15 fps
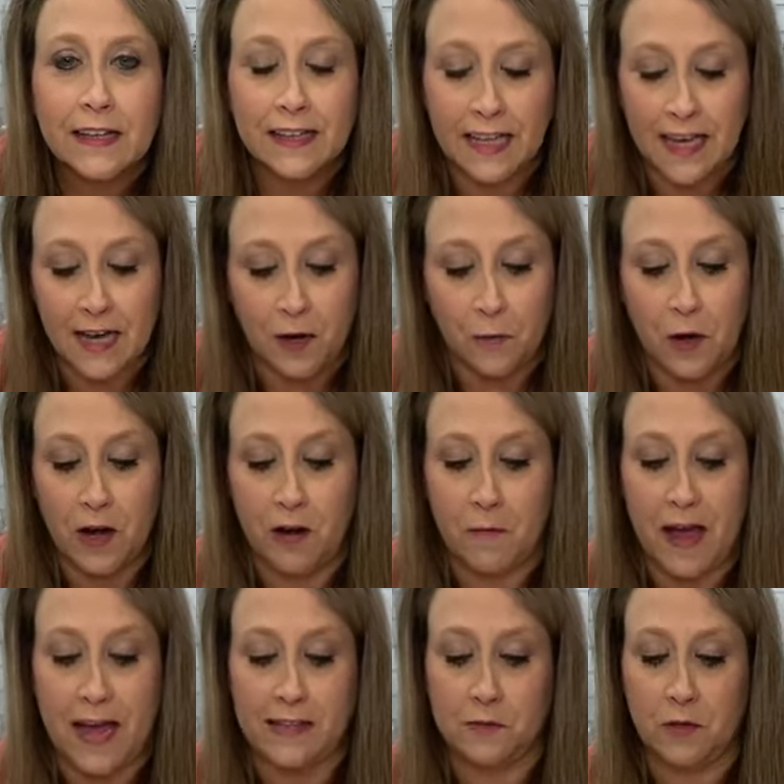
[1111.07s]
Yeah, wear a
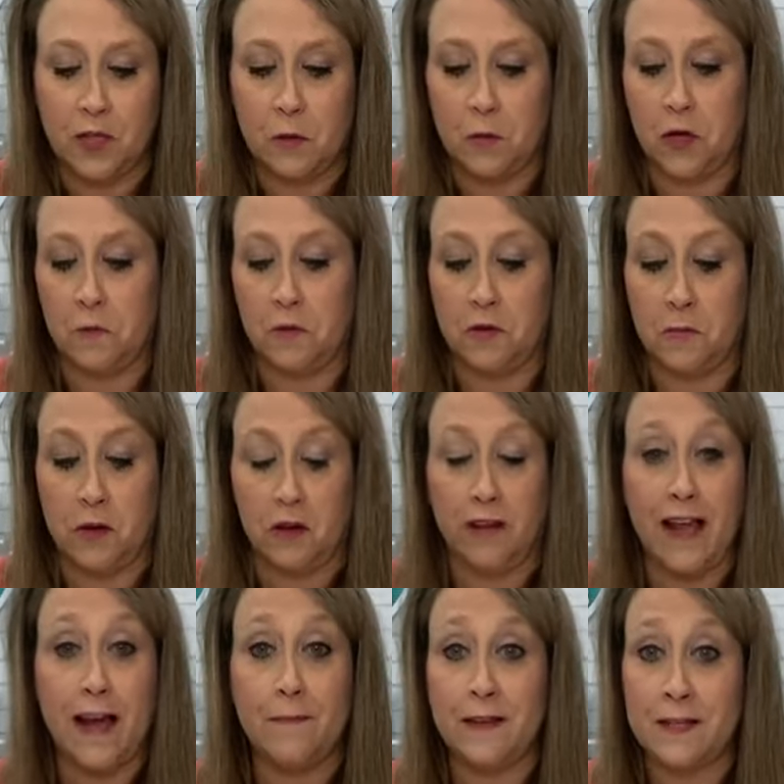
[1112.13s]
mask when you're working with
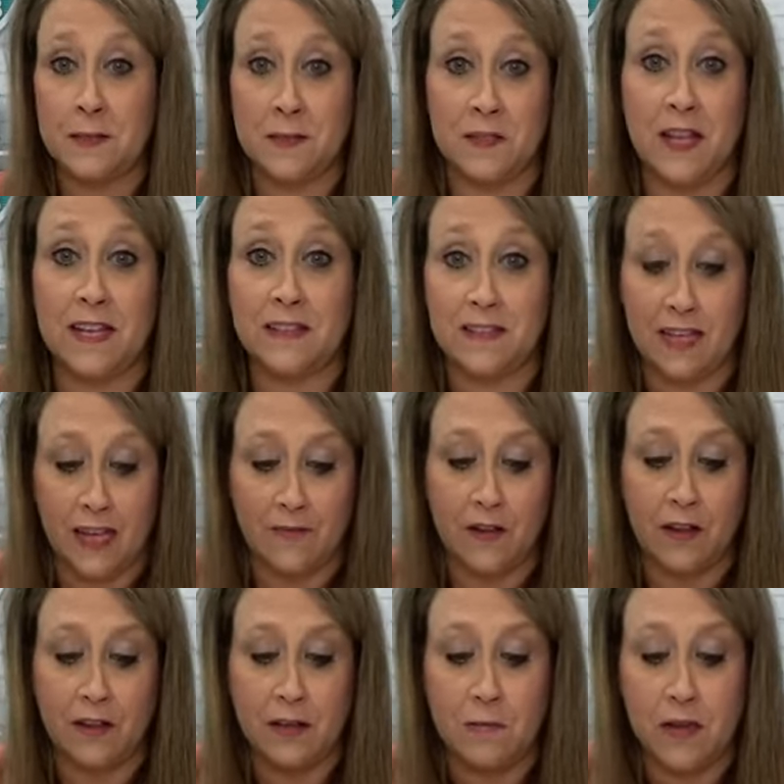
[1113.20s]
burlap. That's, that's
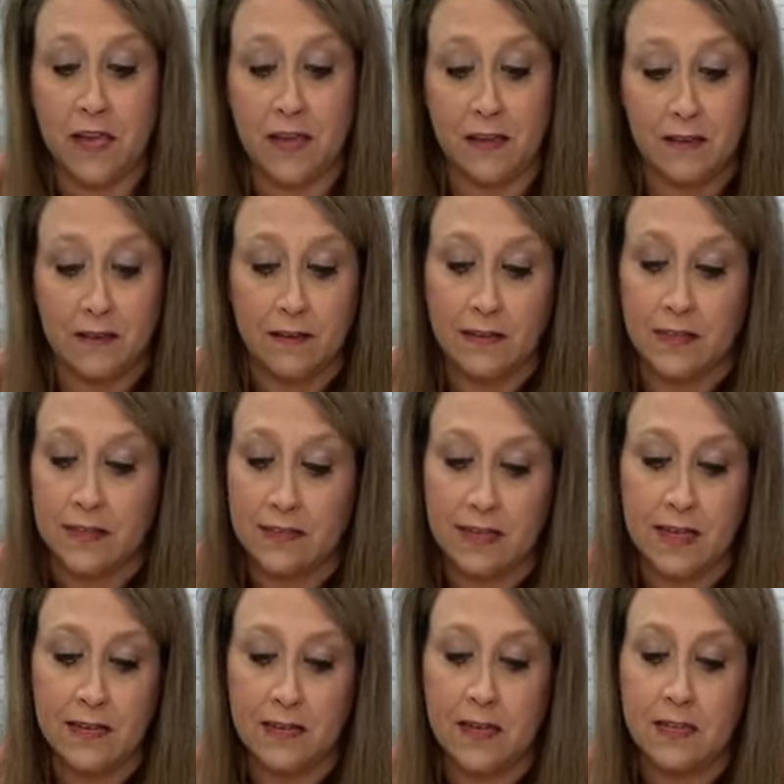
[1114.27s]
definitely me because
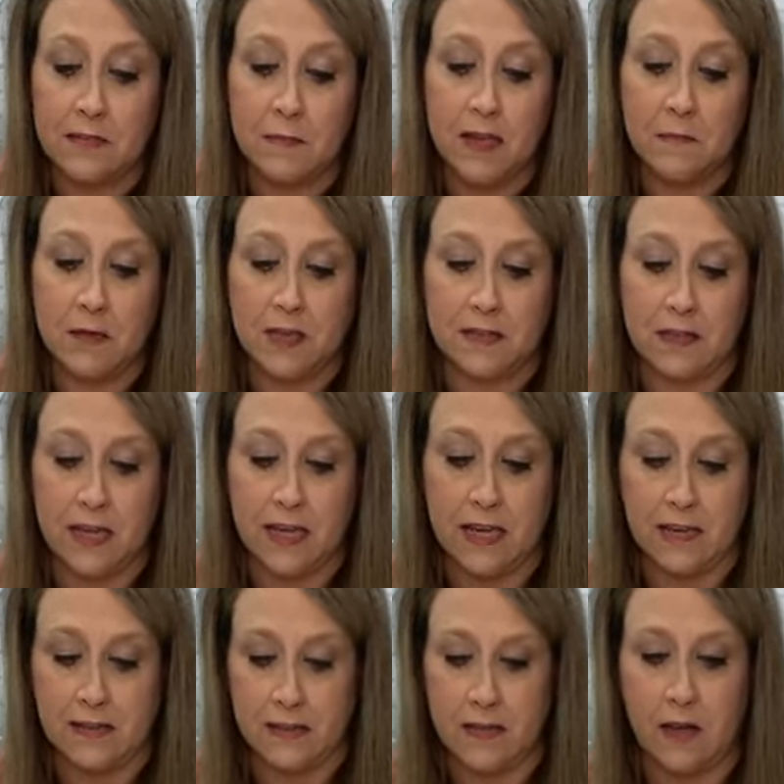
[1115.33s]
it does make me
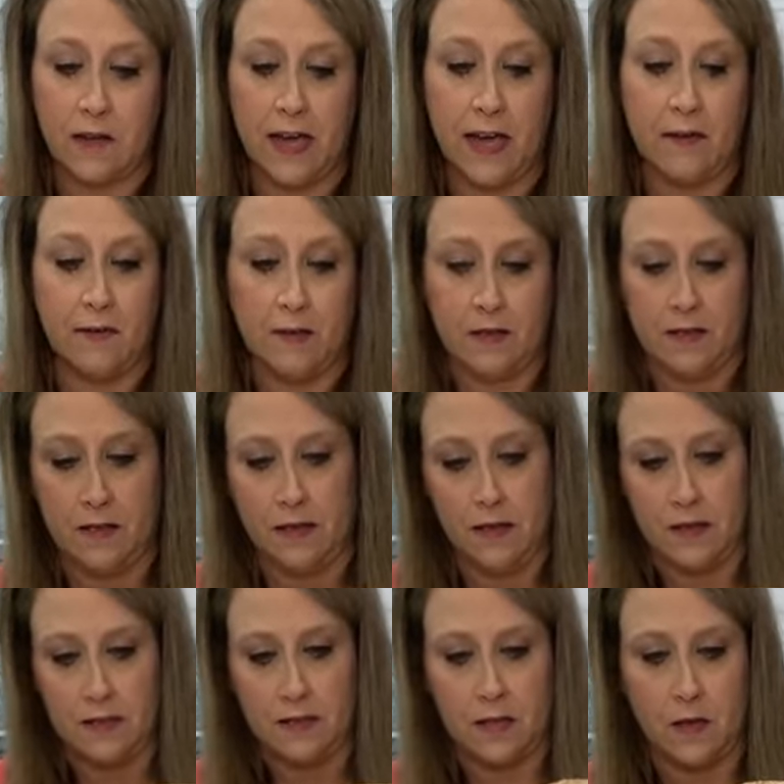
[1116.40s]
sneeze. Okay,
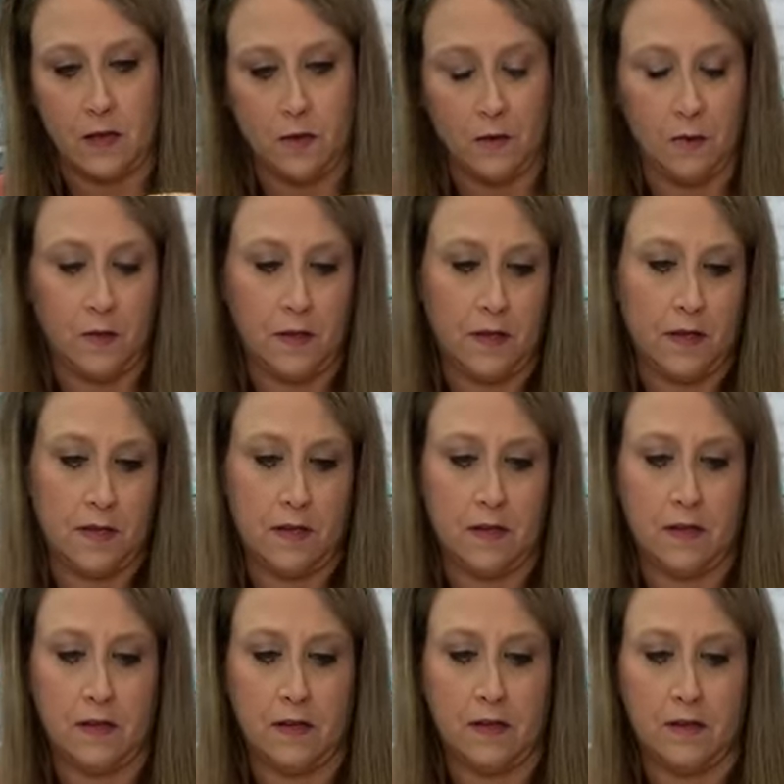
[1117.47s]
so
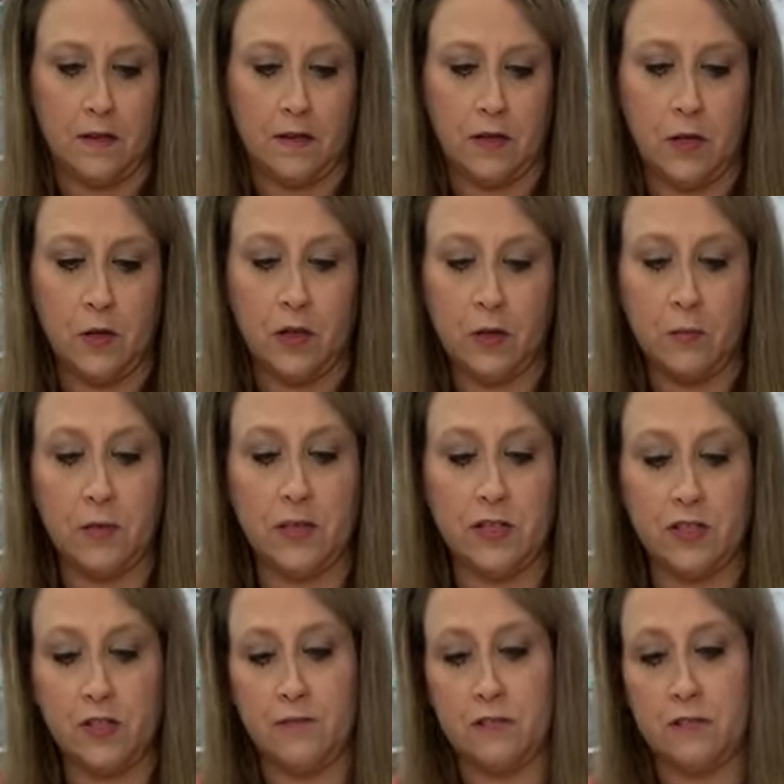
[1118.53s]
you could
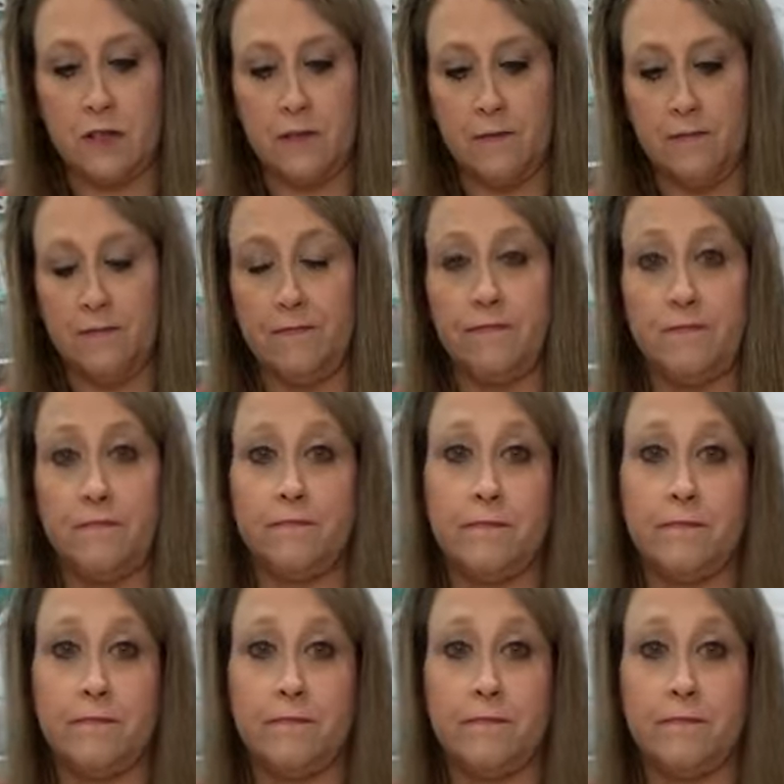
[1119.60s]
put you some